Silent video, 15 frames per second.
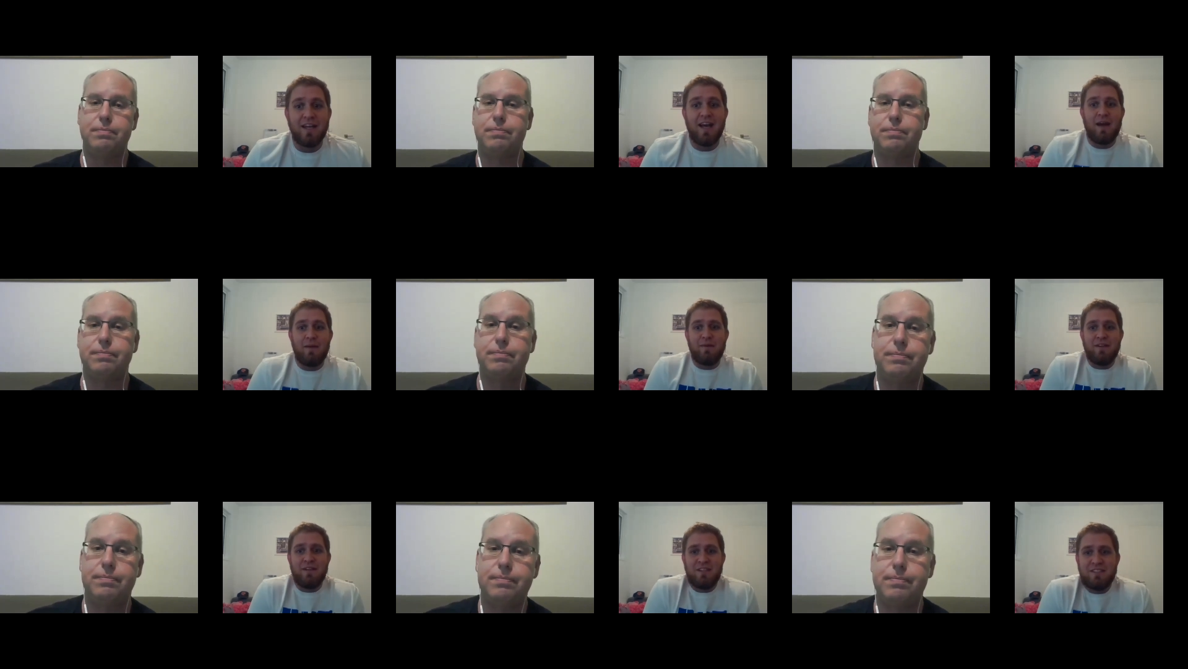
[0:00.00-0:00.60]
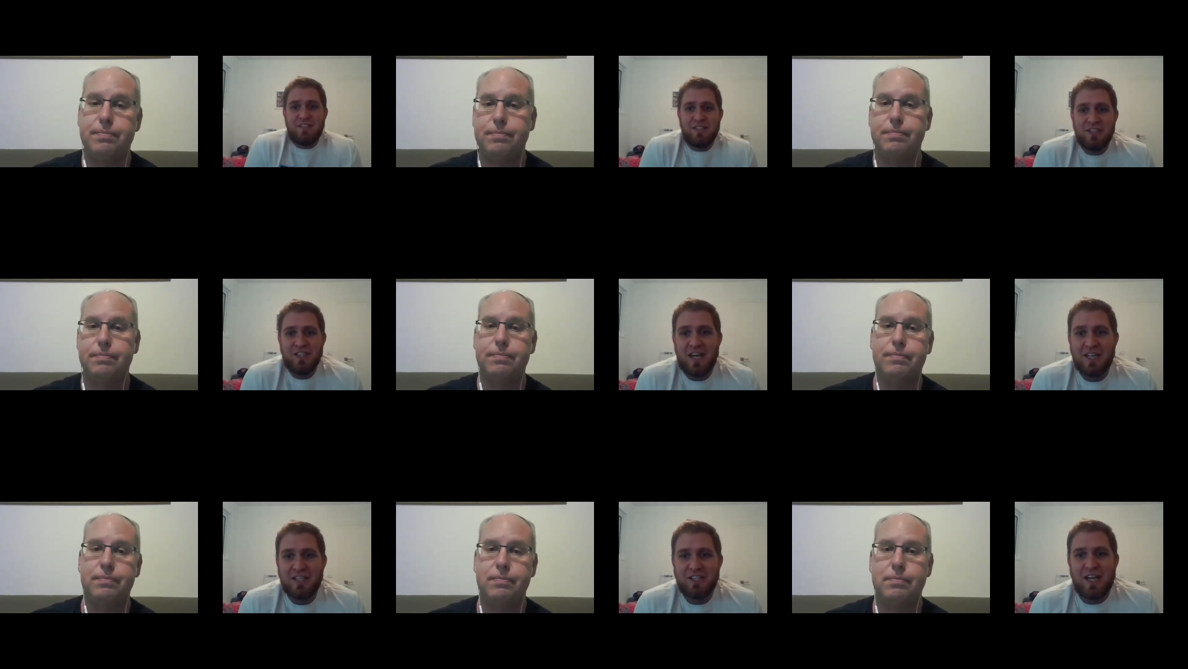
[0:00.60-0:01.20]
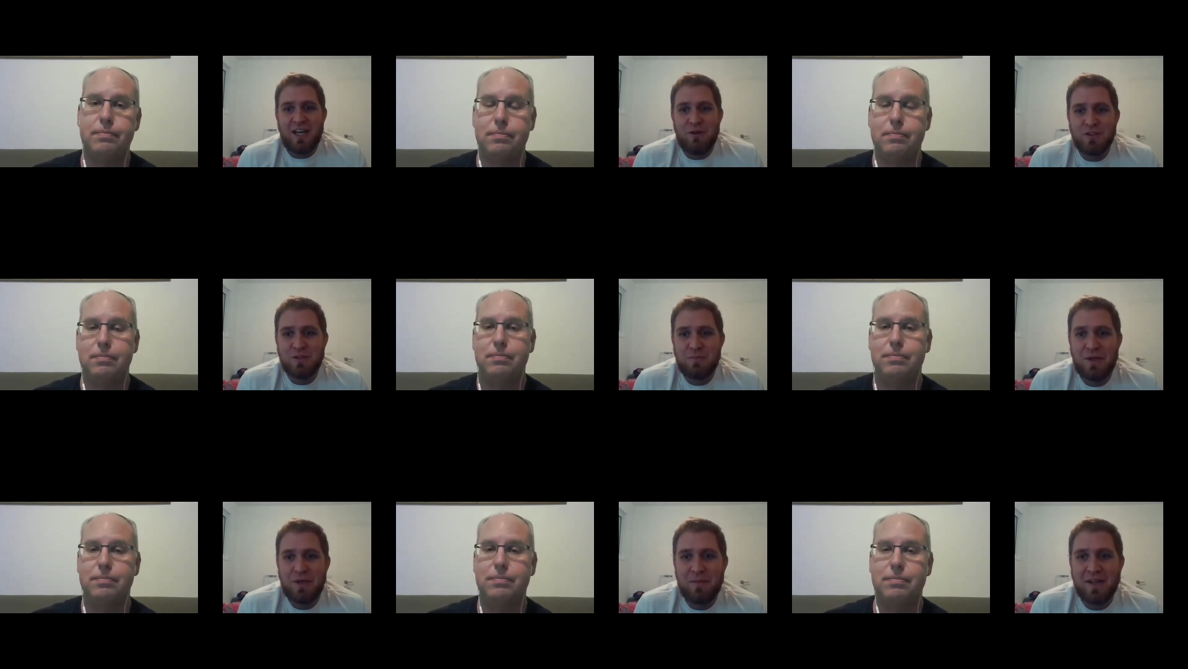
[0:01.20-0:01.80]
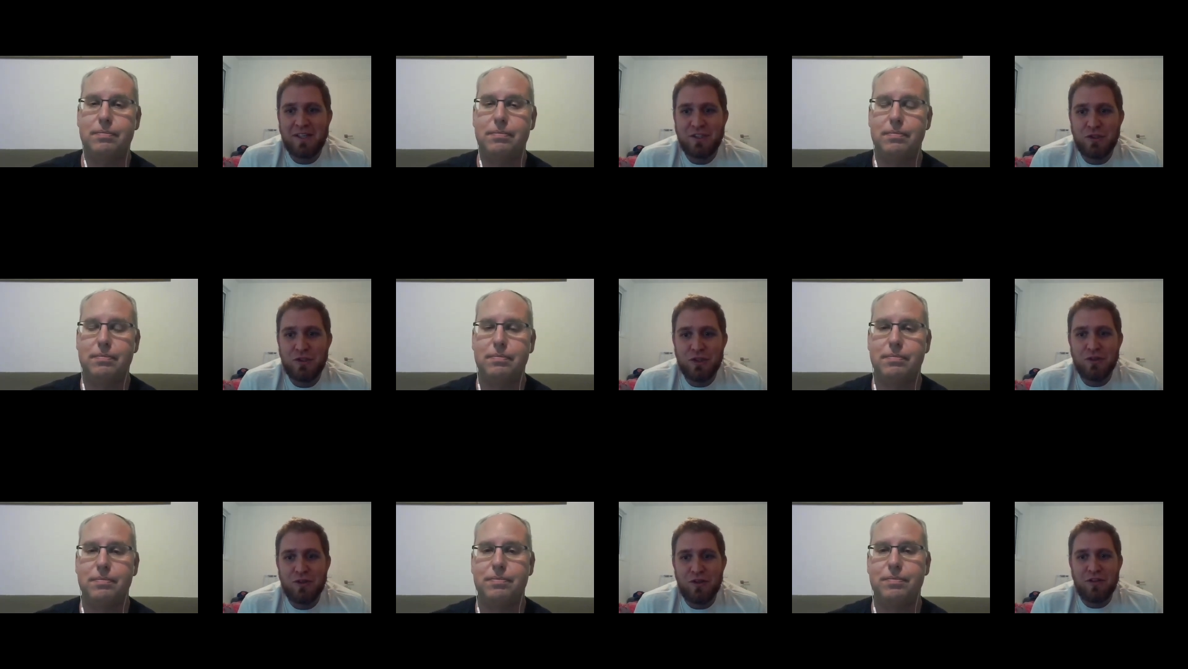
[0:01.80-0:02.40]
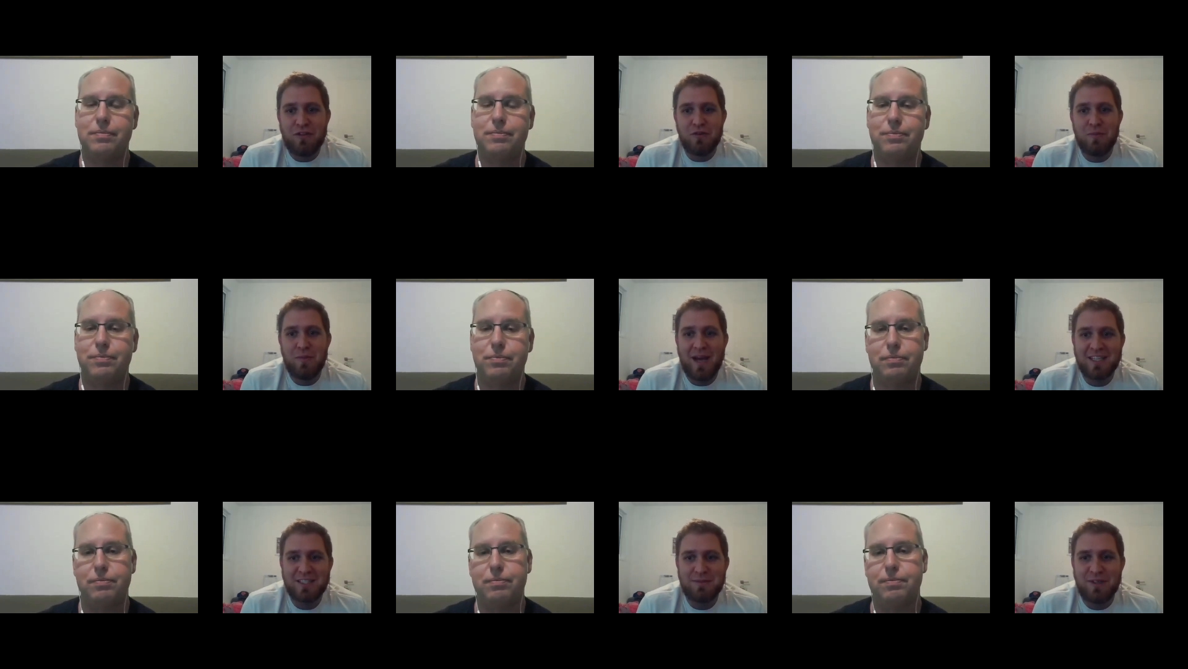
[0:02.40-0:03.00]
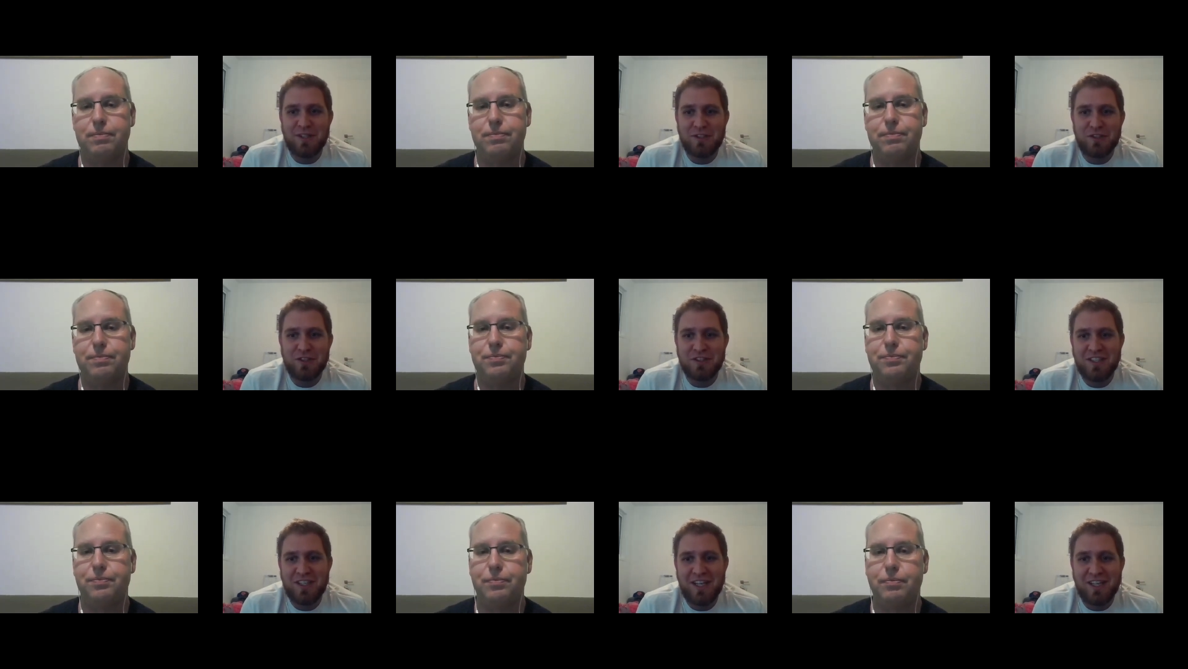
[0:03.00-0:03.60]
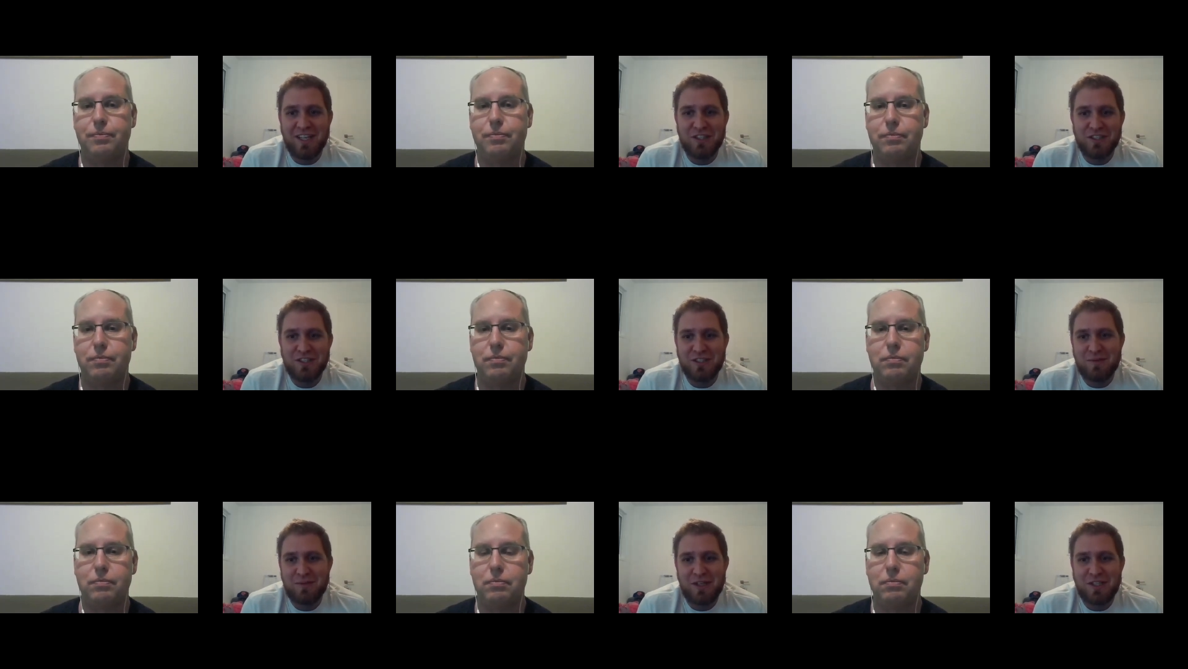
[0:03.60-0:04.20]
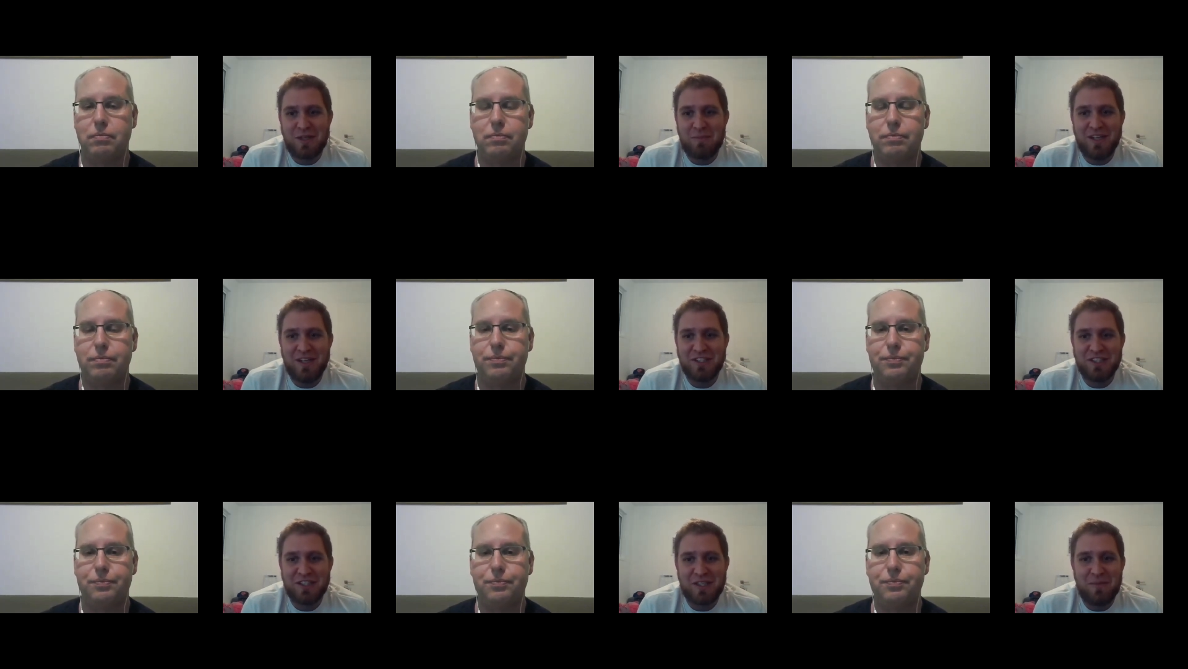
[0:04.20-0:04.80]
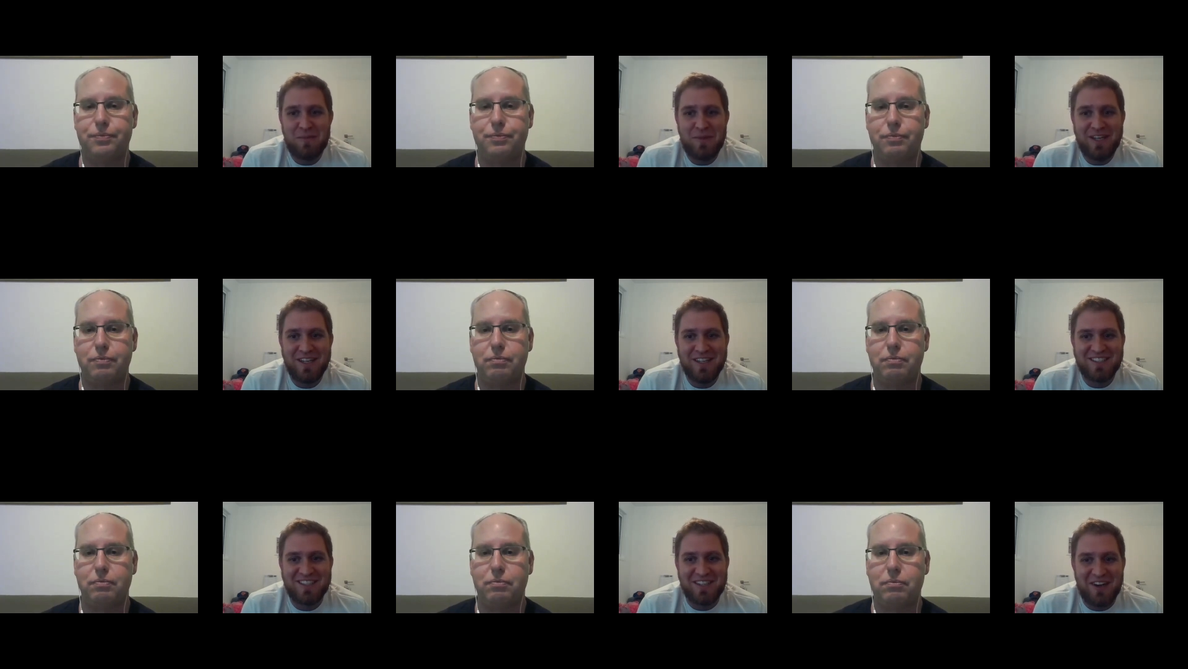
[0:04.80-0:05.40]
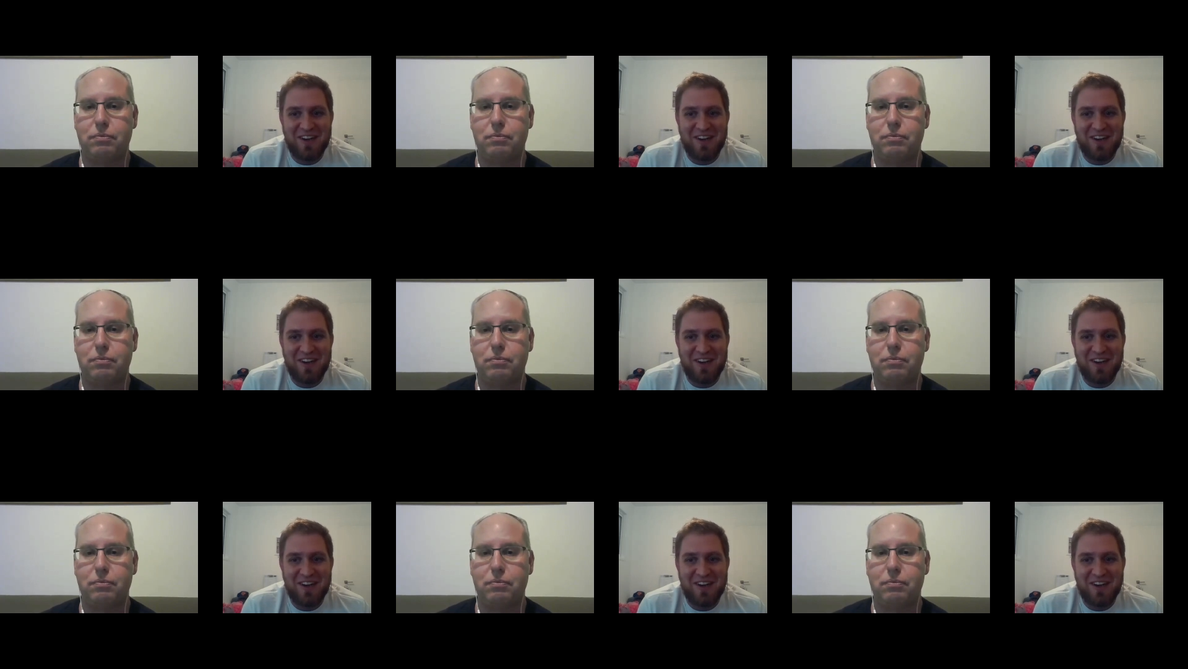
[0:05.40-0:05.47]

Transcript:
Speaker 1: Yeah, I mean, listen, Josh, I was putting my two year old through basketball drills today just because I'm itching to compete.